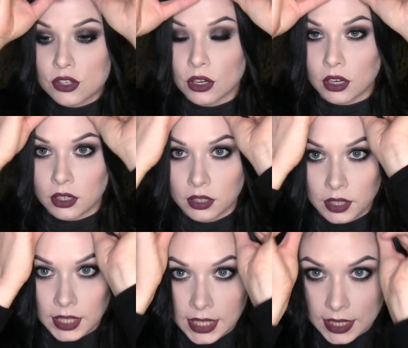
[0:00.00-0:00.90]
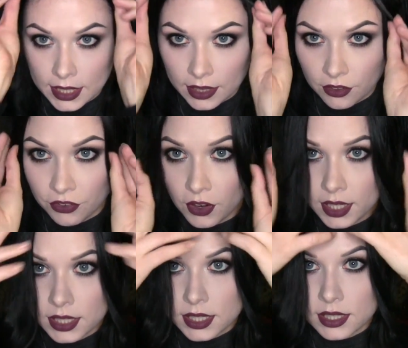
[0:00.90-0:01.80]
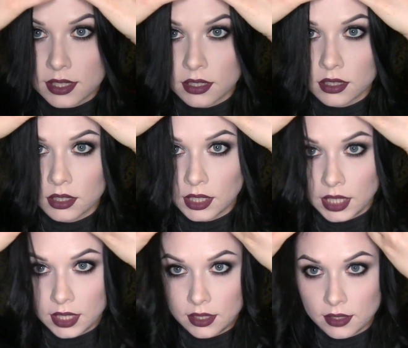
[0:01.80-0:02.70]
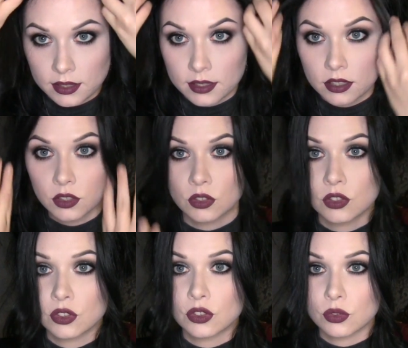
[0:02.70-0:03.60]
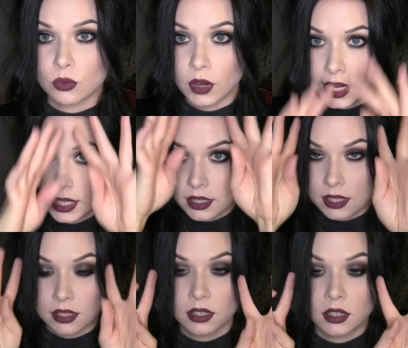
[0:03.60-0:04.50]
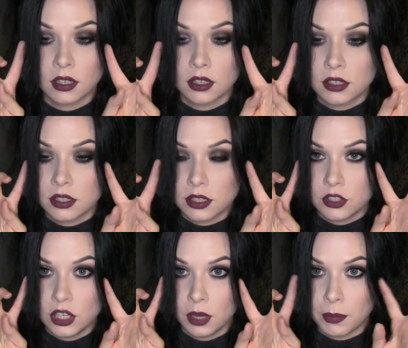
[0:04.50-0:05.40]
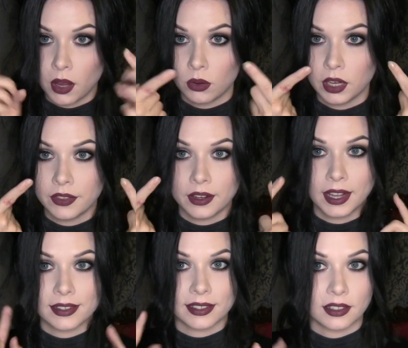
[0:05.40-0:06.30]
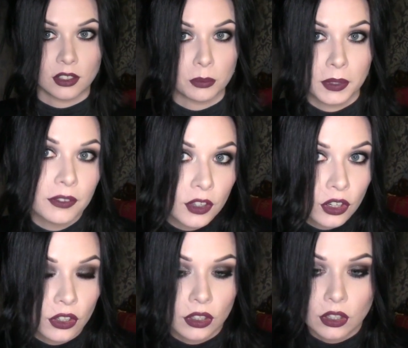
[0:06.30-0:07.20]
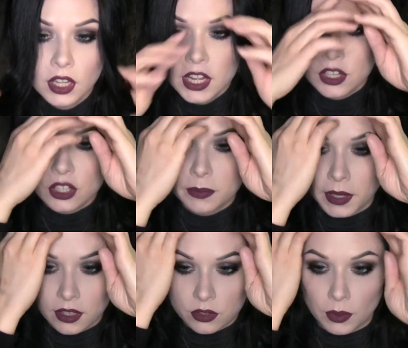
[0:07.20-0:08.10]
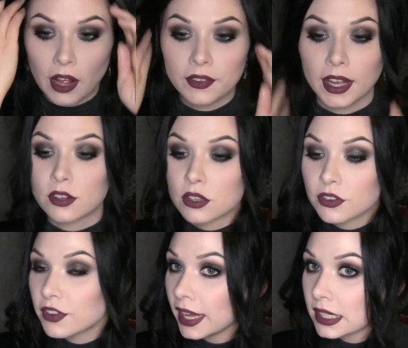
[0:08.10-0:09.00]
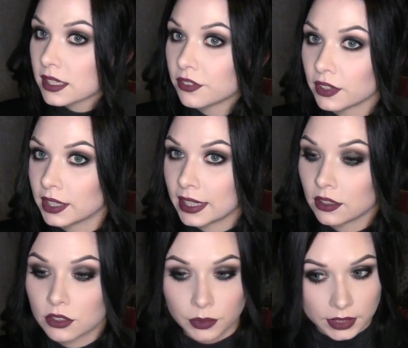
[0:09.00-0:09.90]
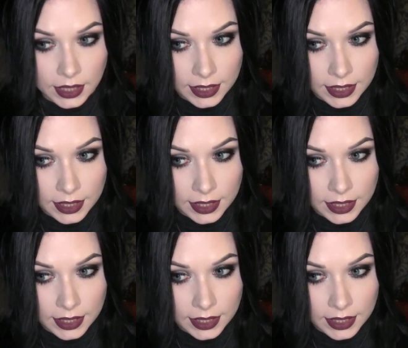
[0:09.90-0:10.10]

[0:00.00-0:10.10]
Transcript: sure that the front is straight to the cheekbone and then has like a little bit of a curl, just because around the edge of the face I feel like that looks really